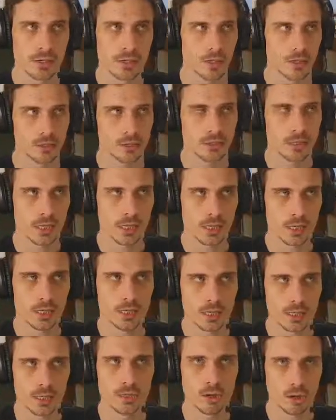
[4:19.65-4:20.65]
It
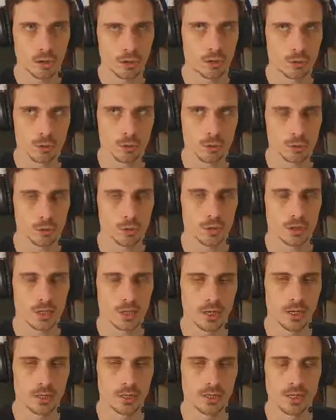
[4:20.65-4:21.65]
did not look good,
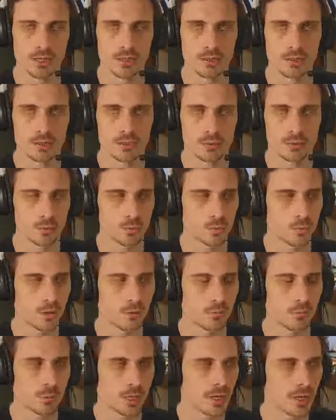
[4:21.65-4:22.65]
and that is
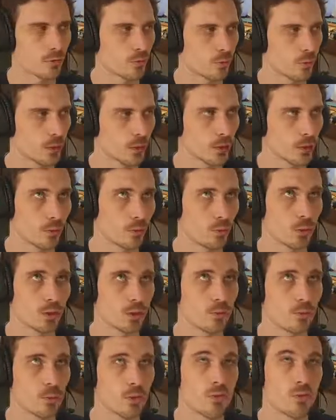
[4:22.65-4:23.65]
one part of working
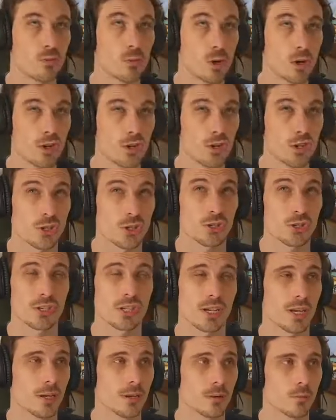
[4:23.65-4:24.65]
with washes
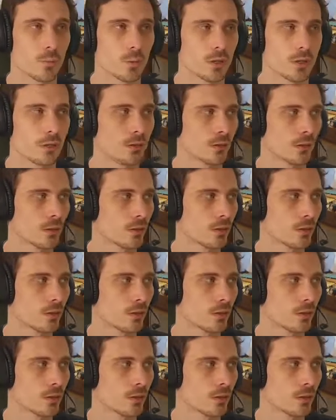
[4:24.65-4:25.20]
and with